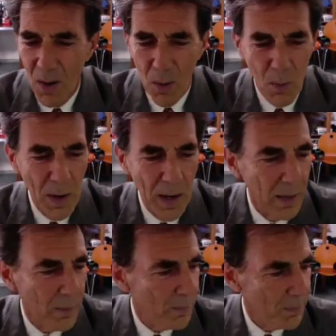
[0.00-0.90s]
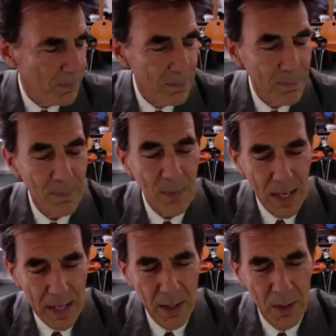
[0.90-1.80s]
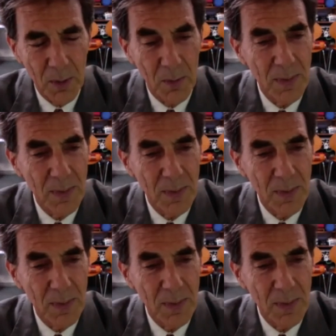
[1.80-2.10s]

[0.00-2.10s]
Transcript: Well, thank you,